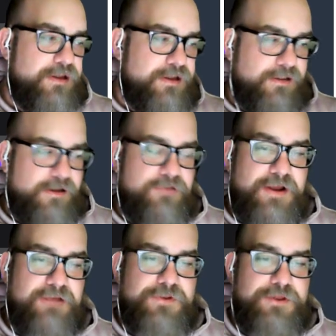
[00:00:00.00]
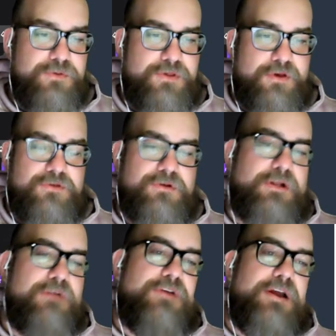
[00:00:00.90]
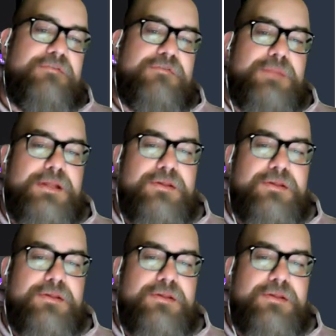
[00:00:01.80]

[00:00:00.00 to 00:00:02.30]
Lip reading: clarifying for you is also clarifying for me.